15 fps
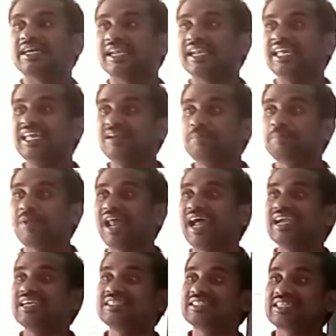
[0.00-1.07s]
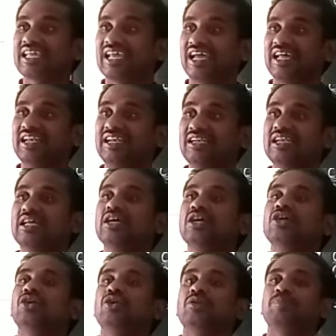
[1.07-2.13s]
Green plants can
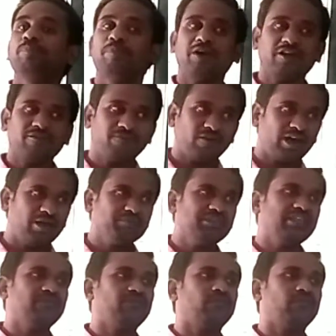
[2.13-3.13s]
perform the